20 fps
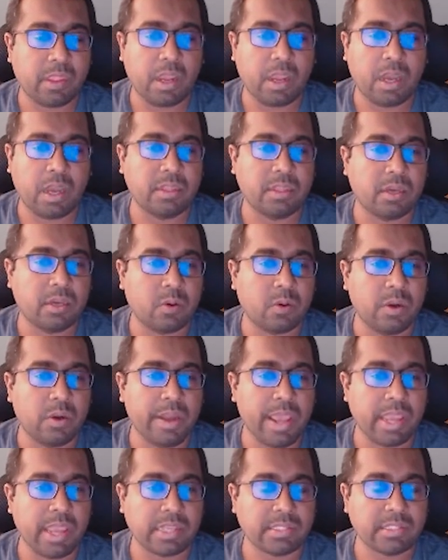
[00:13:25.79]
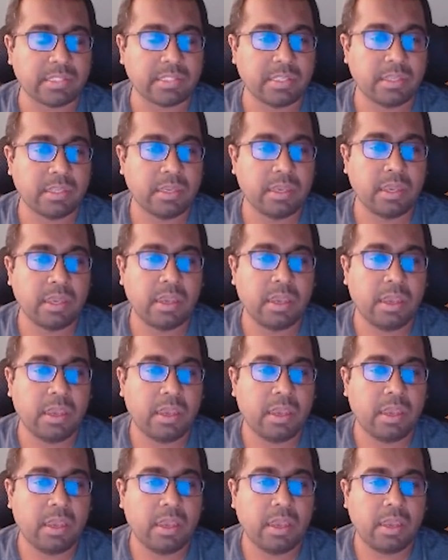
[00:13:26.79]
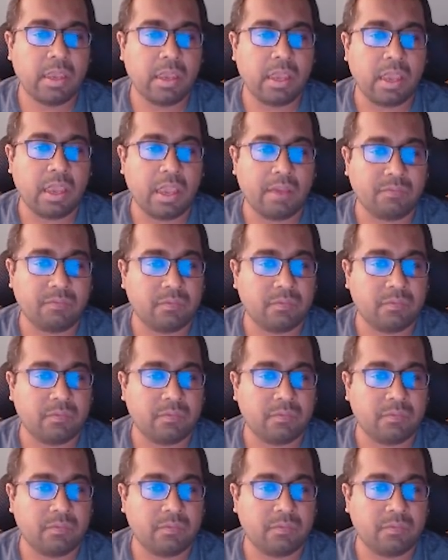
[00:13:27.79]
Other codecs have